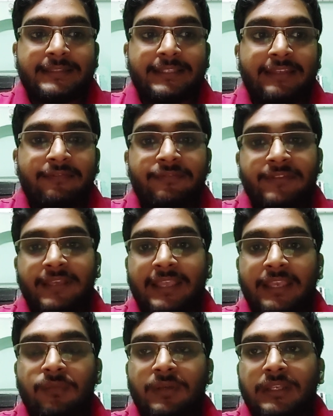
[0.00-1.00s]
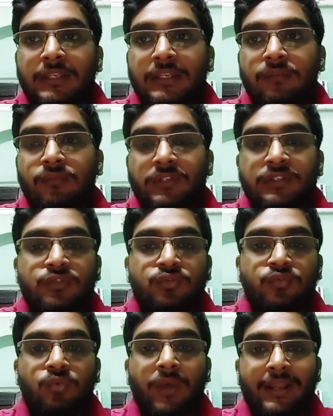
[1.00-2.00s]
if anyone wants
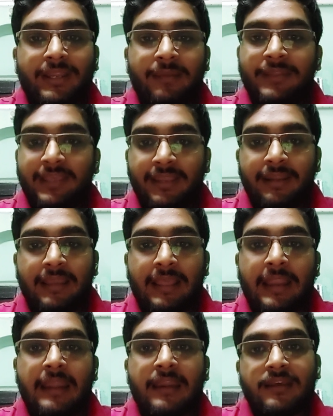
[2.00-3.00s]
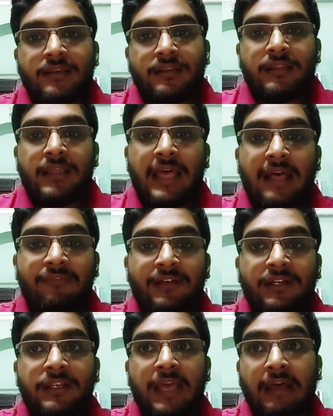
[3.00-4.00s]
to attempt GATE and have
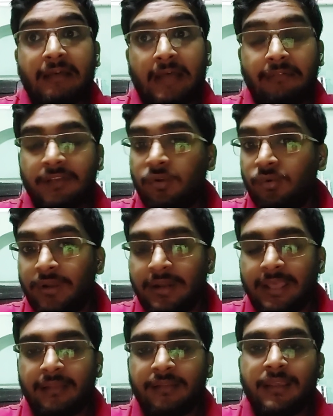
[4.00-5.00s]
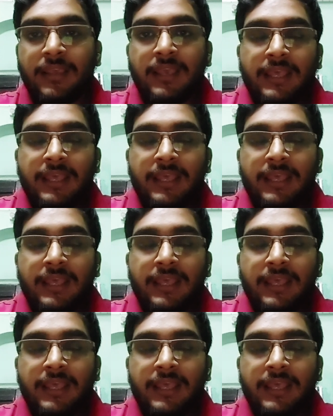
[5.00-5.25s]
a good rank,